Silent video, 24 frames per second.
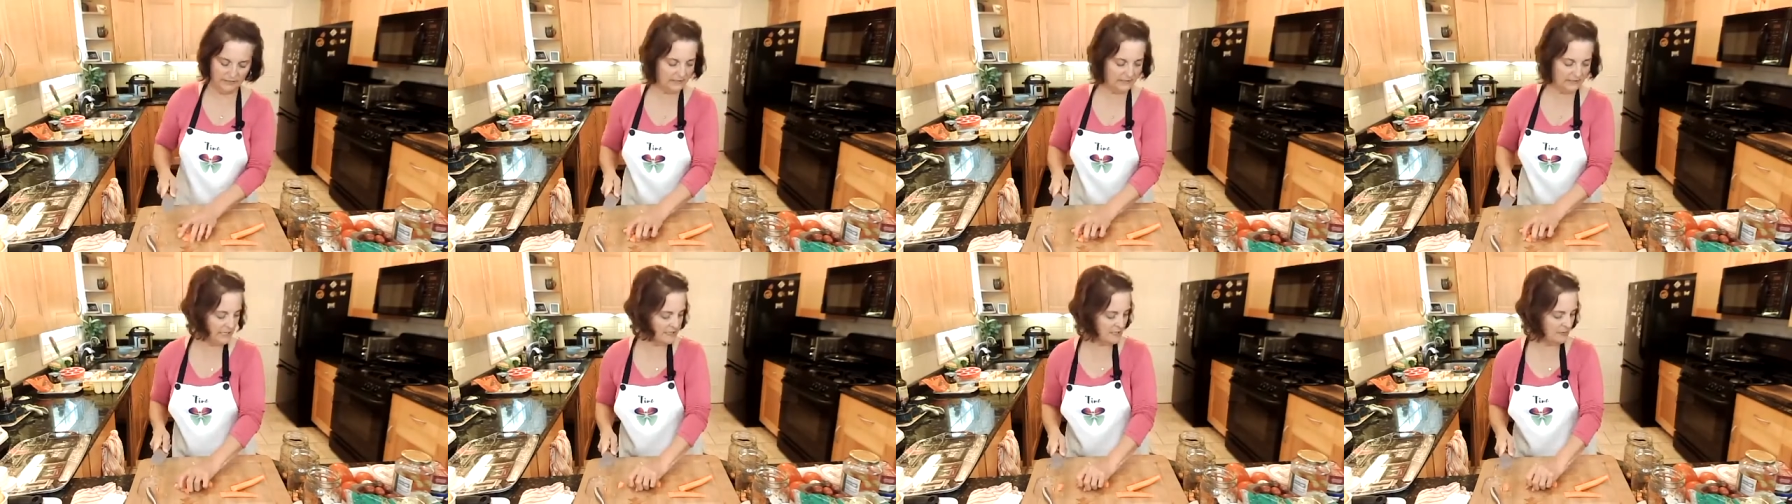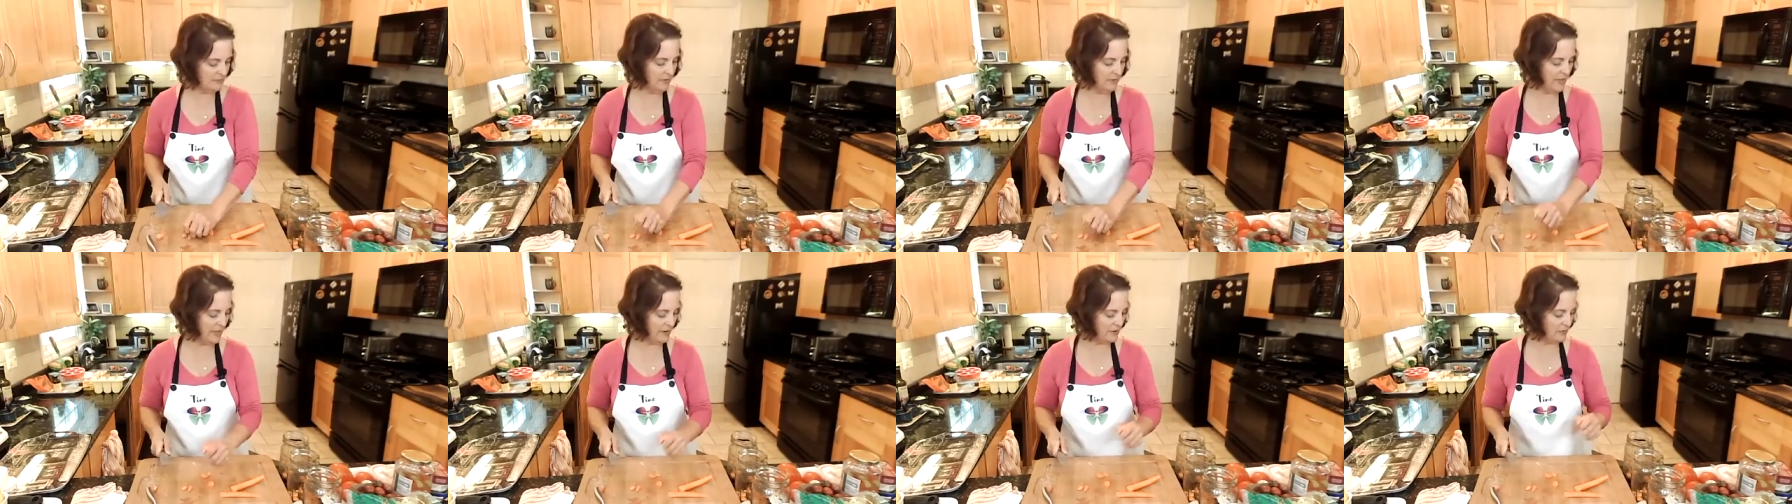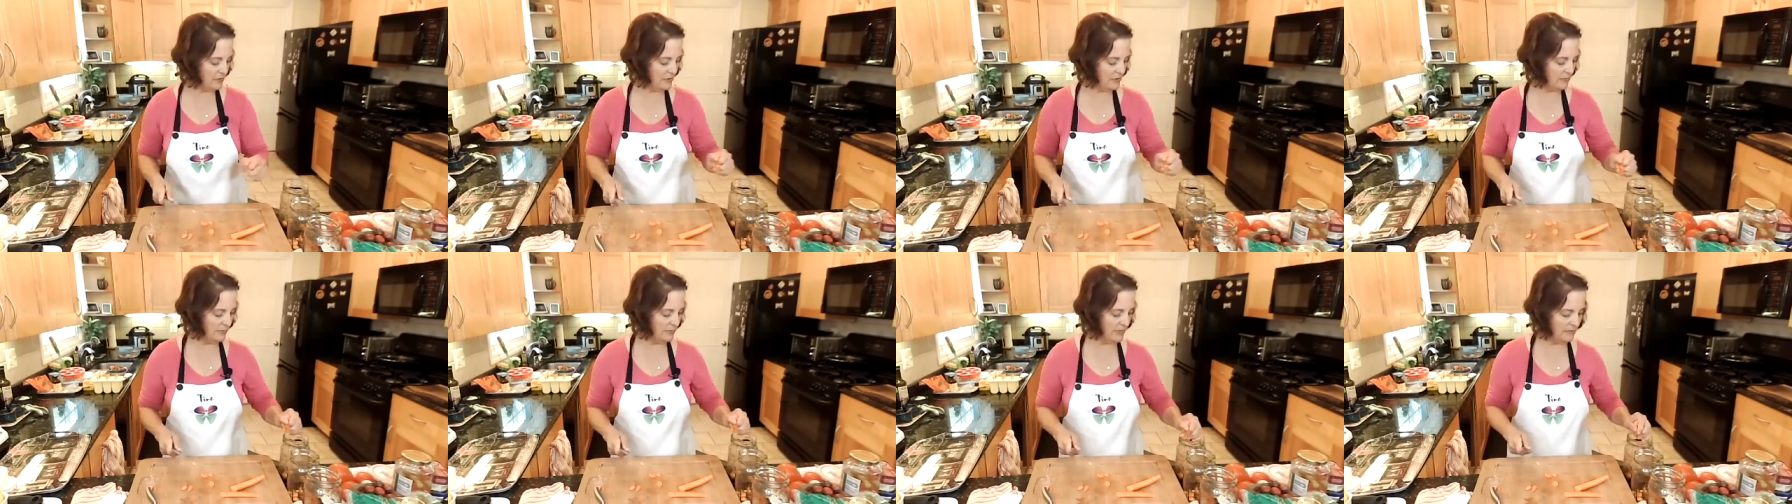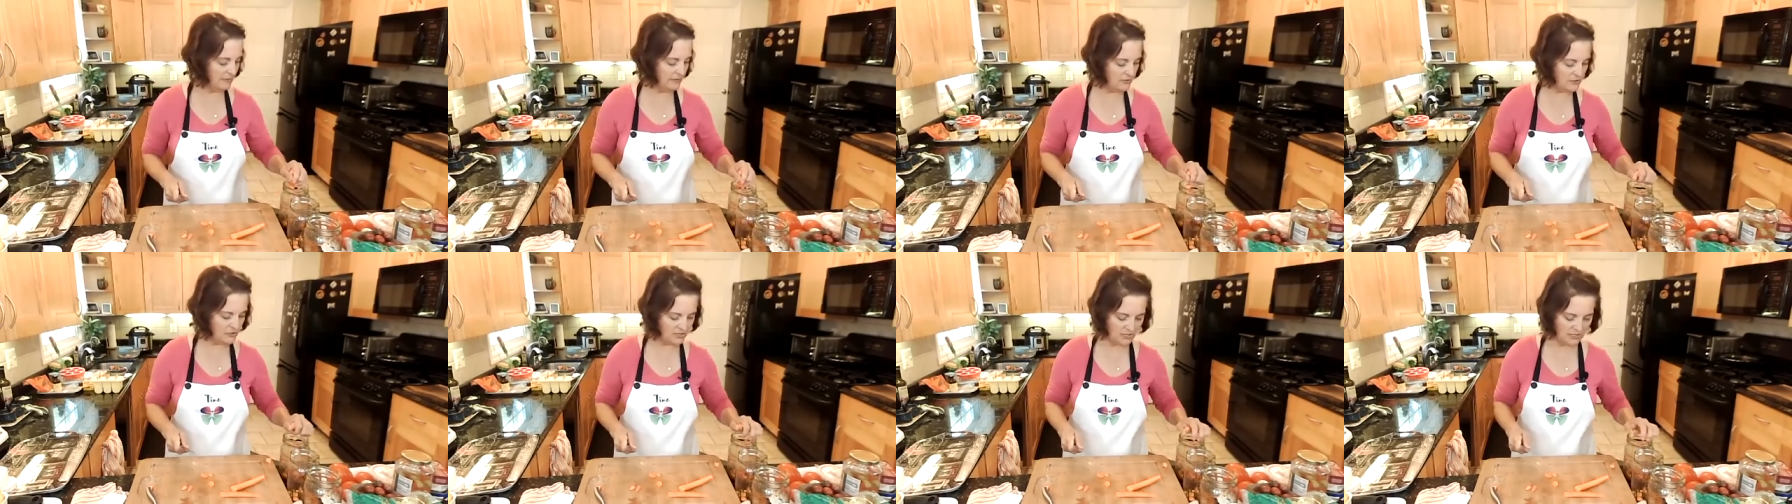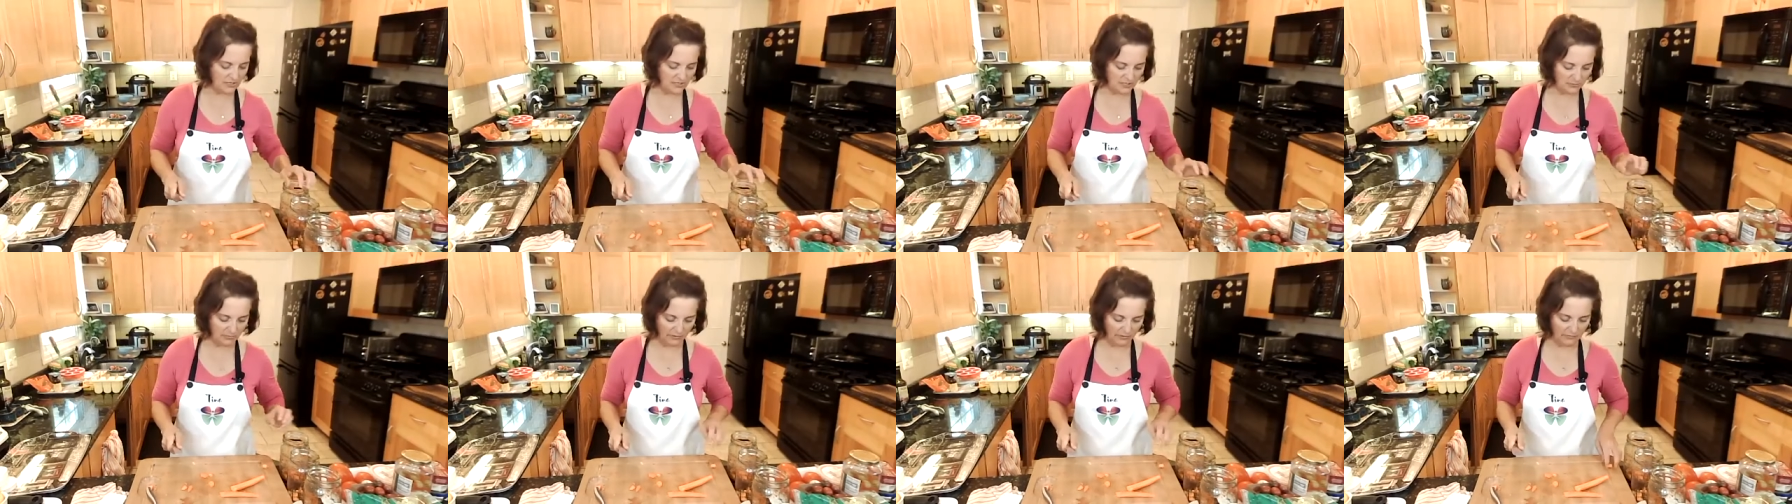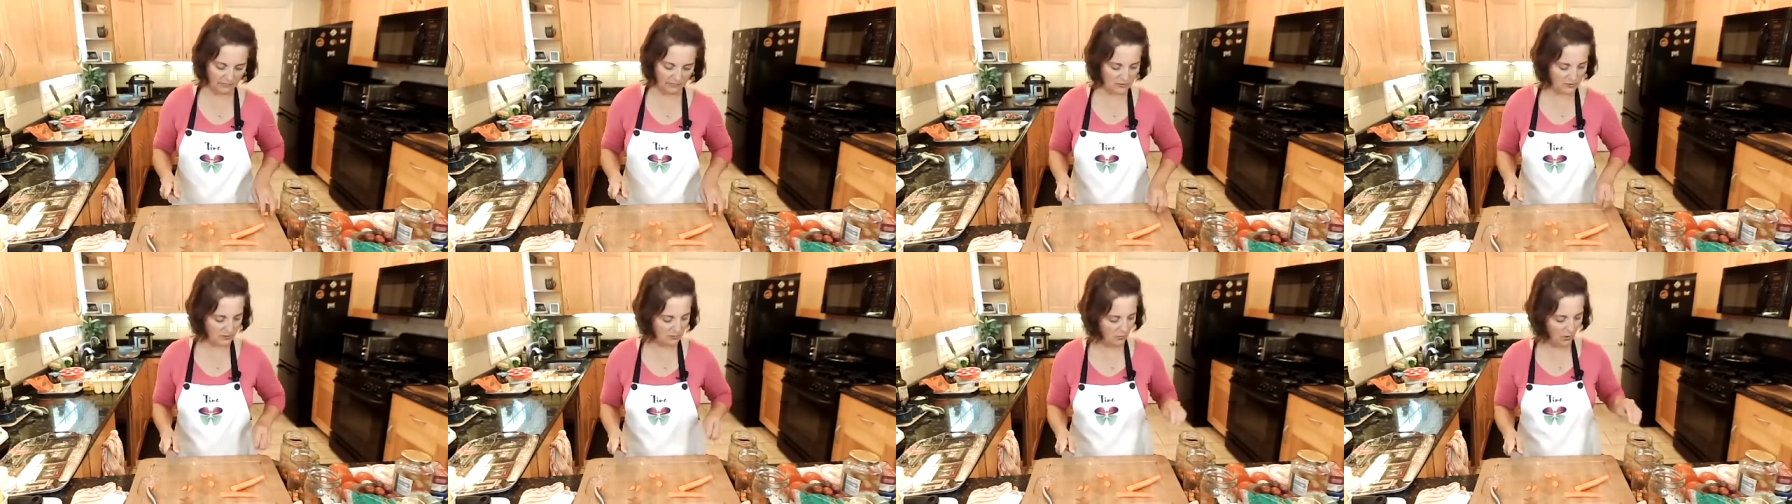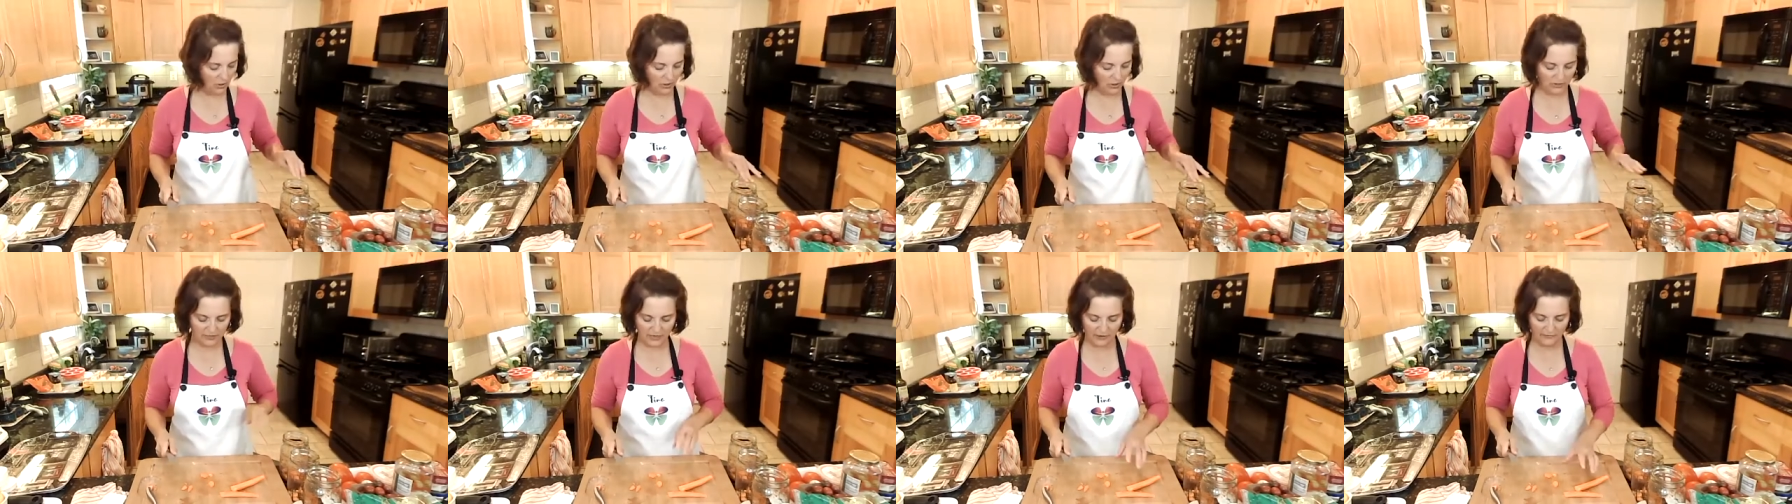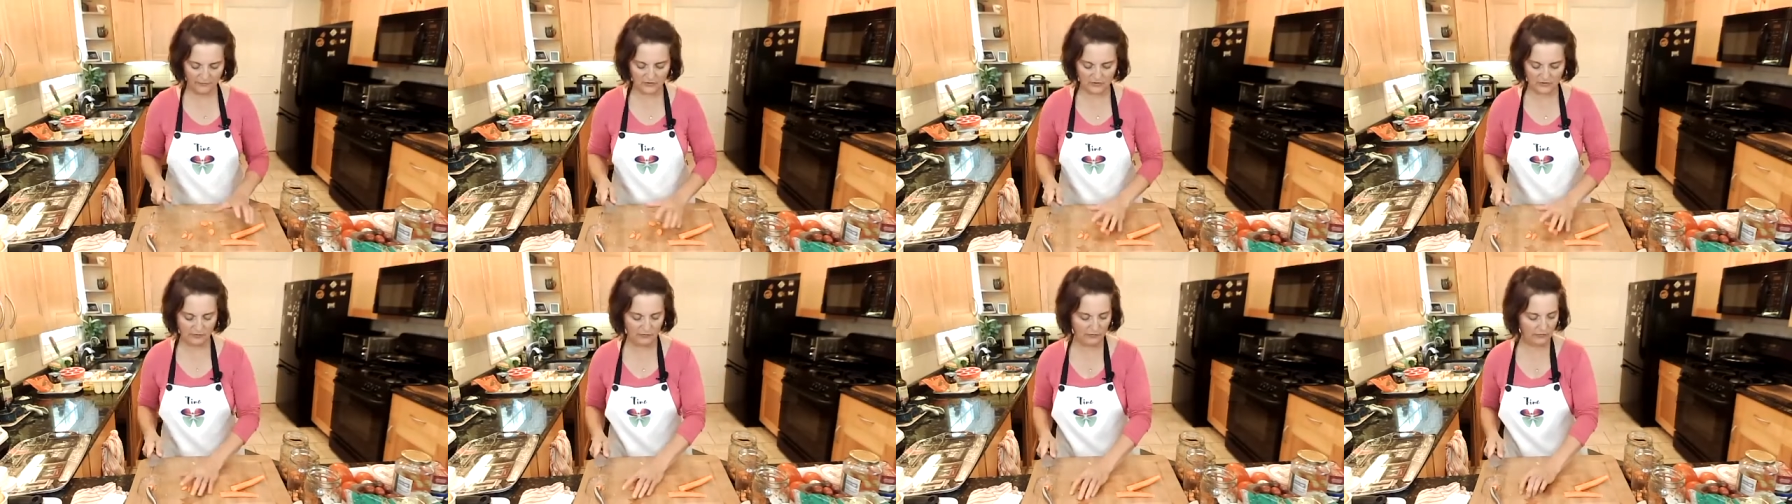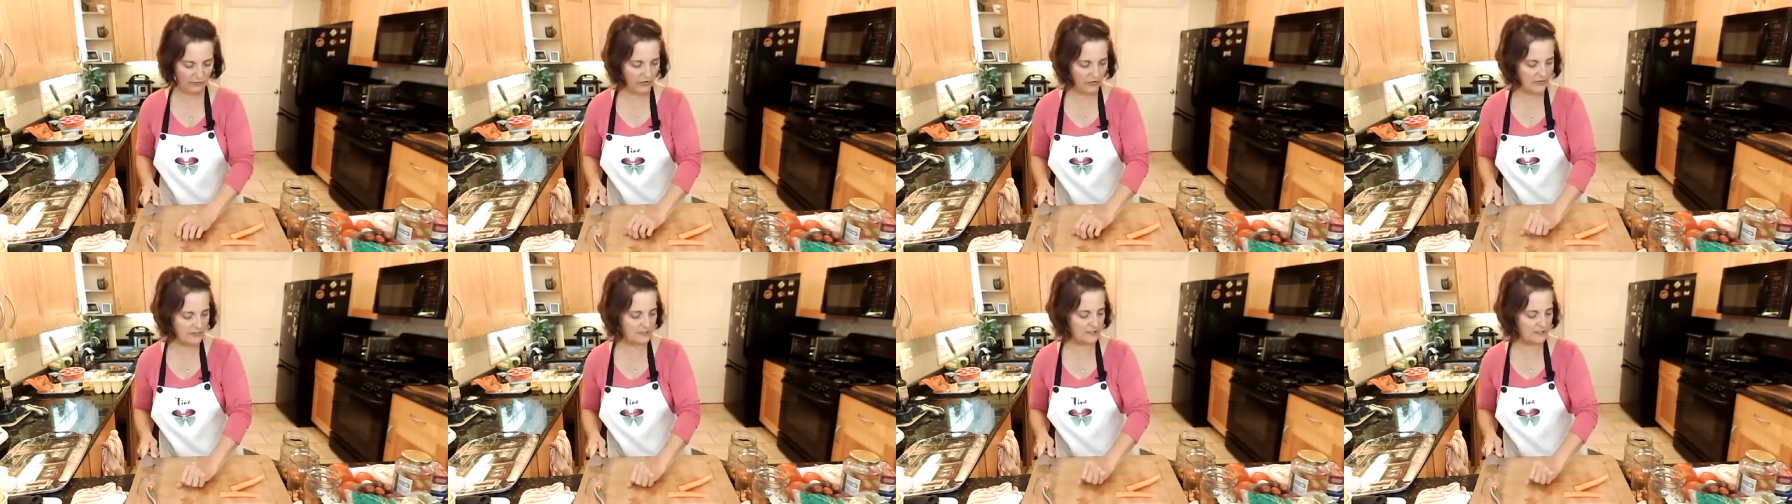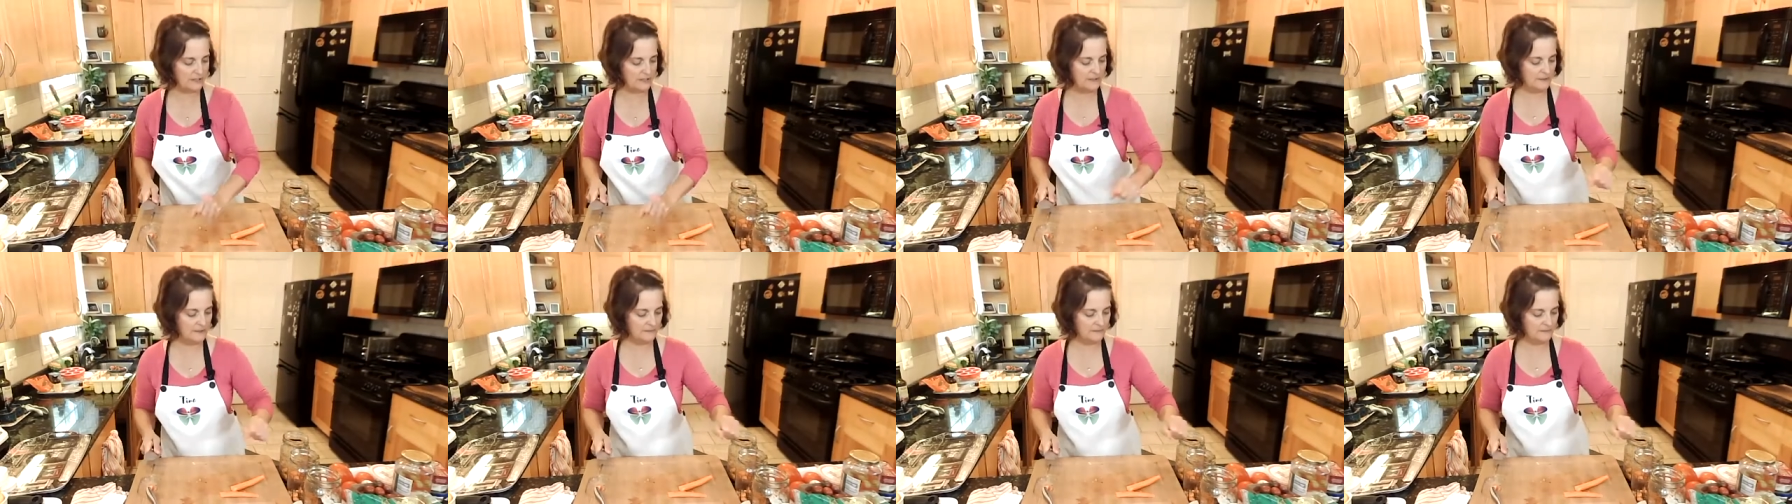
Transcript: Doesn't matter to me. They just need to be small enough to fit